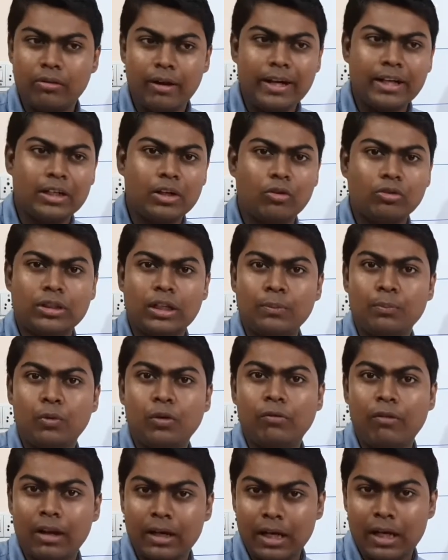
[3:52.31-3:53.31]
right now, that
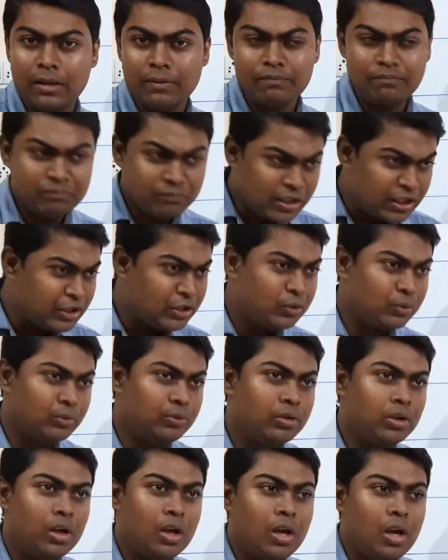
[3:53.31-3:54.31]
Pulwama issue.